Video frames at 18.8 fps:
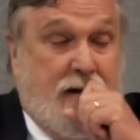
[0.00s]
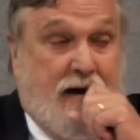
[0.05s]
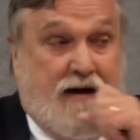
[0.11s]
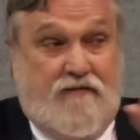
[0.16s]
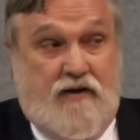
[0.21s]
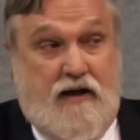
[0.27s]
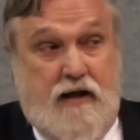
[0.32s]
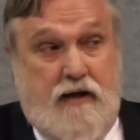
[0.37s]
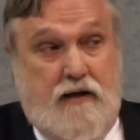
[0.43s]

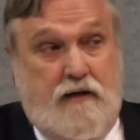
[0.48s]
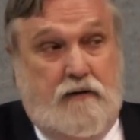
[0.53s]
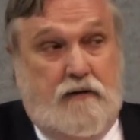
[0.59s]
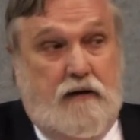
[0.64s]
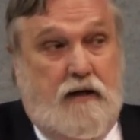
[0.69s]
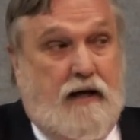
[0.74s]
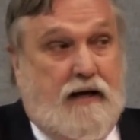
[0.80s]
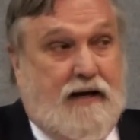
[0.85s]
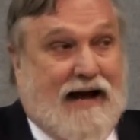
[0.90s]
have a
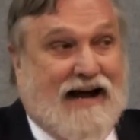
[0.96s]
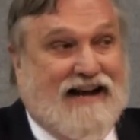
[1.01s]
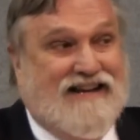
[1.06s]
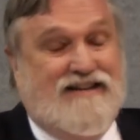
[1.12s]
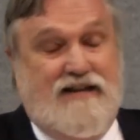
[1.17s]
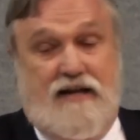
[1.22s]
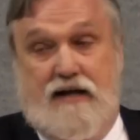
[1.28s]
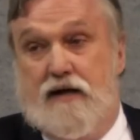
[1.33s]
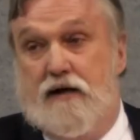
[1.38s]
an
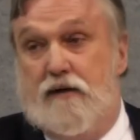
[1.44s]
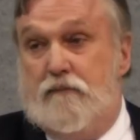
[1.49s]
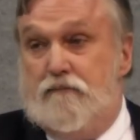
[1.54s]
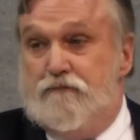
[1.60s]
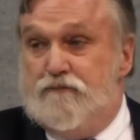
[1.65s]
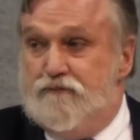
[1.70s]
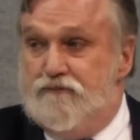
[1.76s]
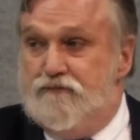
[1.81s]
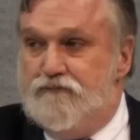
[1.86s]
idea
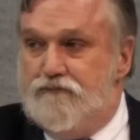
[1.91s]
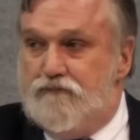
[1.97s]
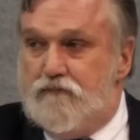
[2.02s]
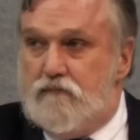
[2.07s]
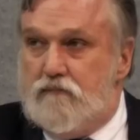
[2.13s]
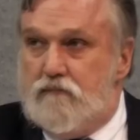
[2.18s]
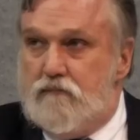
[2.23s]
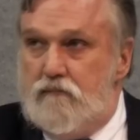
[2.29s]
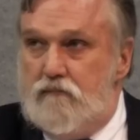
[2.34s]

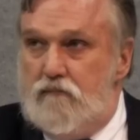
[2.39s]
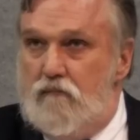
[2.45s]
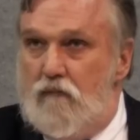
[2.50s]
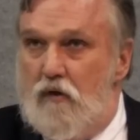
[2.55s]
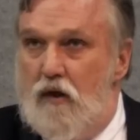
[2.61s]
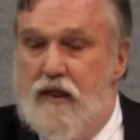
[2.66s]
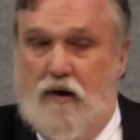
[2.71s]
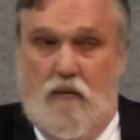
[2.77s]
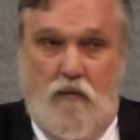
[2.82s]

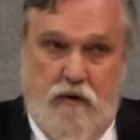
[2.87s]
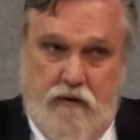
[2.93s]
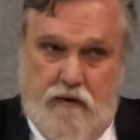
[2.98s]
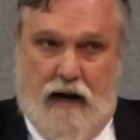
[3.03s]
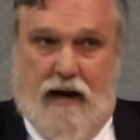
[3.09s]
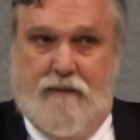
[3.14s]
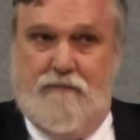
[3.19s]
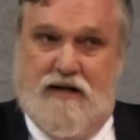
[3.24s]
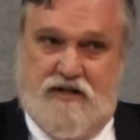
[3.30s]
that
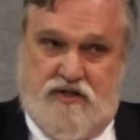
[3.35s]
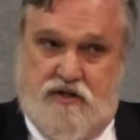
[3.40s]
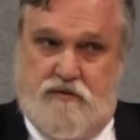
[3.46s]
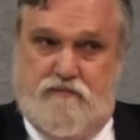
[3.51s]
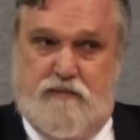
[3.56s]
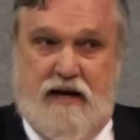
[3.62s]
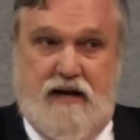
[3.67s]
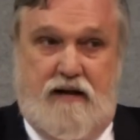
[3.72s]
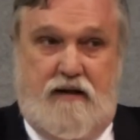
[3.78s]
we I must
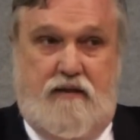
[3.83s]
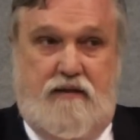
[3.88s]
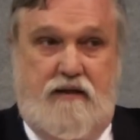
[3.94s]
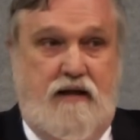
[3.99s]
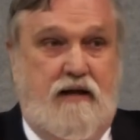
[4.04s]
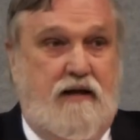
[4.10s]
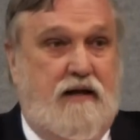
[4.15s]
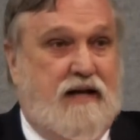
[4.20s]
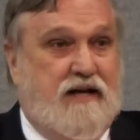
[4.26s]
speak
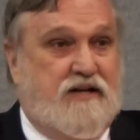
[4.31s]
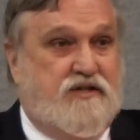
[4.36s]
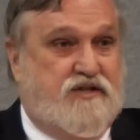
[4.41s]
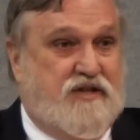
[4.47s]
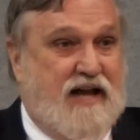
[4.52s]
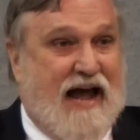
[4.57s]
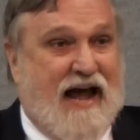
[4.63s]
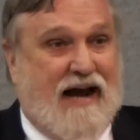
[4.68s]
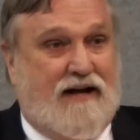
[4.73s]
the
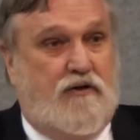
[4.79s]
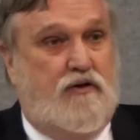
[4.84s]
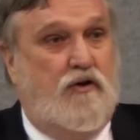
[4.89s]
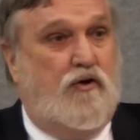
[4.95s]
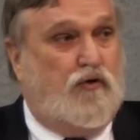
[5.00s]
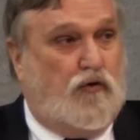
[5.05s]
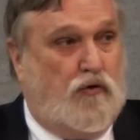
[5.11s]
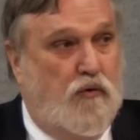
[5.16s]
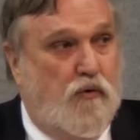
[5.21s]

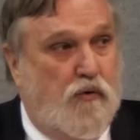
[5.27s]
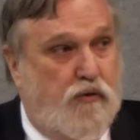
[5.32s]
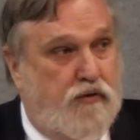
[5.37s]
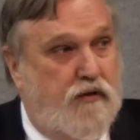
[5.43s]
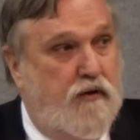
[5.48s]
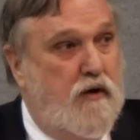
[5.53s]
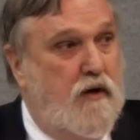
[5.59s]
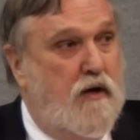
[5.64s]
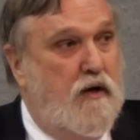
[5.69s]
exact
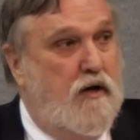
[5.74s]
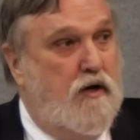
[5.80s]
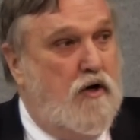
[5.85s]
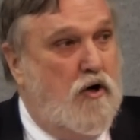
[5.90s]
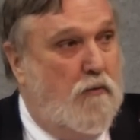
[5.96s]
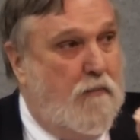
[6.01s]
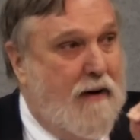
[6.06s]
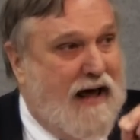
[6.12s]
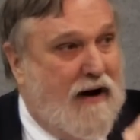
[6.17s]
truth
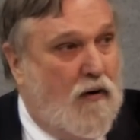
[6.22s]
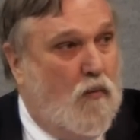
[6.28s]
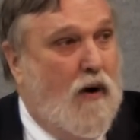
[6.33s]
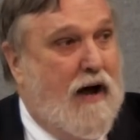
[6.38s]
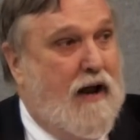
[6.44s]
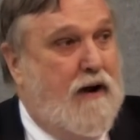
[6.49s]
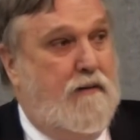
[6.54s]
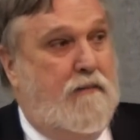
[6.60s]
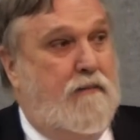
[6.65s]
no matter
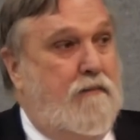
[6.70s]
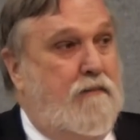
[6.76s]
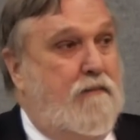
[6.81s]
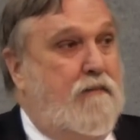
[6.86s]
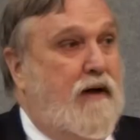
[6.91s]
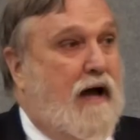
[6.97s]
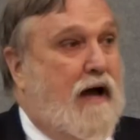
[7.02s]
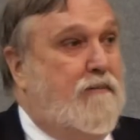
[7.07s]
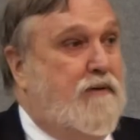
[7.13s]
what.
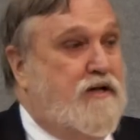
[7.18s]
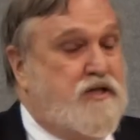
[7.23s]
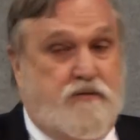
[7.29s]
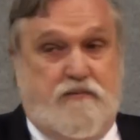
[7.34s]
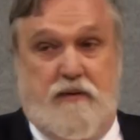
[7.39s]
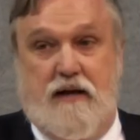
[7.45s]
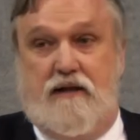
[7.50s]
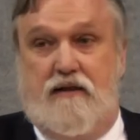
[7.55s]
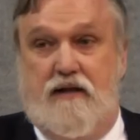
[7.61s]
I
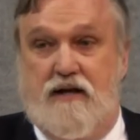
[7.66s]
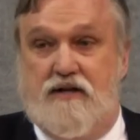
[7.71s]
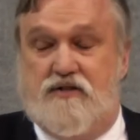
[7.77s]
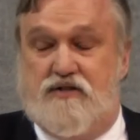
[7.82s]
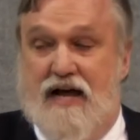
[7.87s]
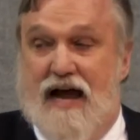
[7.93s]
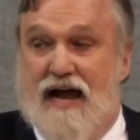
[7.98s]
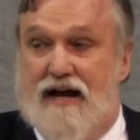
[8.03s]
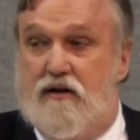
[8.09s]
must speak the
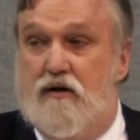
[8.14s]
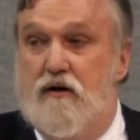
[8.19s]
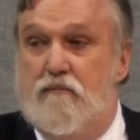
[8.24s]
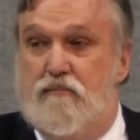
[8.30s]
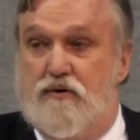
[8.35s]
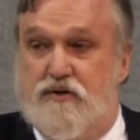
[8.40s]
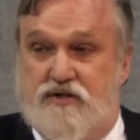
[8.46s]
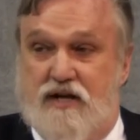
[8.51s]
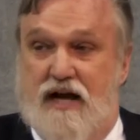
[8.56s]

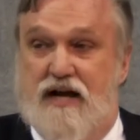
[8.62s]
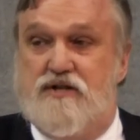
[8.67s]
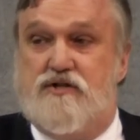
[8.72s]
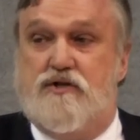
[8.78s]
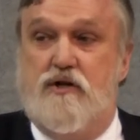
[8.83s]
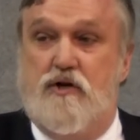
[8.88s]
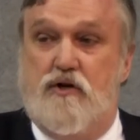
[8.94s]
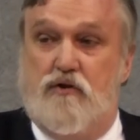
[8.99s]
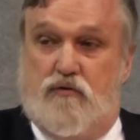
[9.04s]
exact,
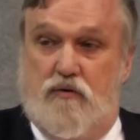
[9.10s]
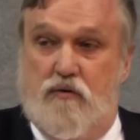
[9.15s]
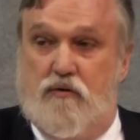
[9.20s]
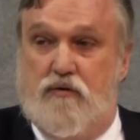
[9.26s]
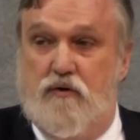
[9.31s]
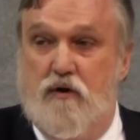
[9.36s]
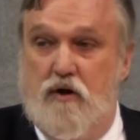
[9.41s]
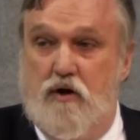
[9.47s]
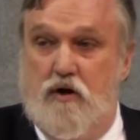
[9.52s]
precise
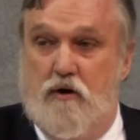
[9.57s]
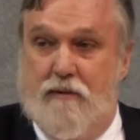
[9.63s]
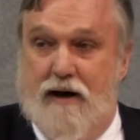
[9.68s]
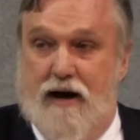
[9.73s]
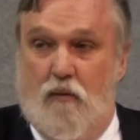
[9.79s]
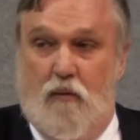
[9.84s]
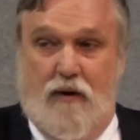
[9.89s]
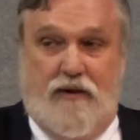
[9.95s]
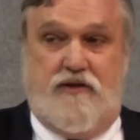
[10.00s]
truth no
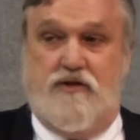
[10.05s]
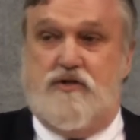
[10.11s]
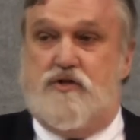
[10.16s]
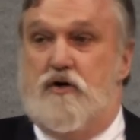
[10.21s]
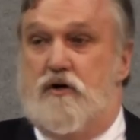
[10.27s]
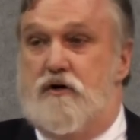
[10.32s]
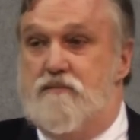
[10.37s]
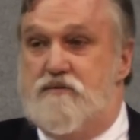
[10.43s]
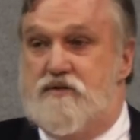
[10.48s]
matter what the
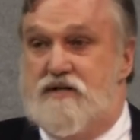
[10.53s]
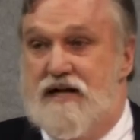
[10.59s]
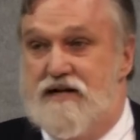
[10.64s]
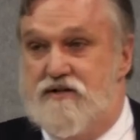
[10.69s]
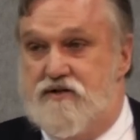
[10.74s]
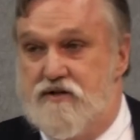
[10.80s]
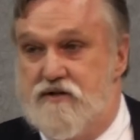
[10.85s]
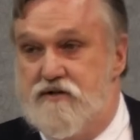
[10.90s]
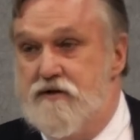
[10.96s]

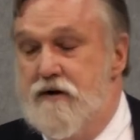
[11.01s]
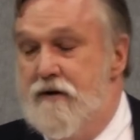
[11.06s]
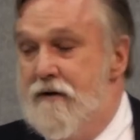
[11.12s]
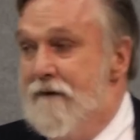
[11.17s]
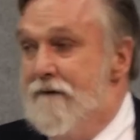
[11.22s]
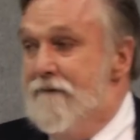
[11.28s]
circumstances.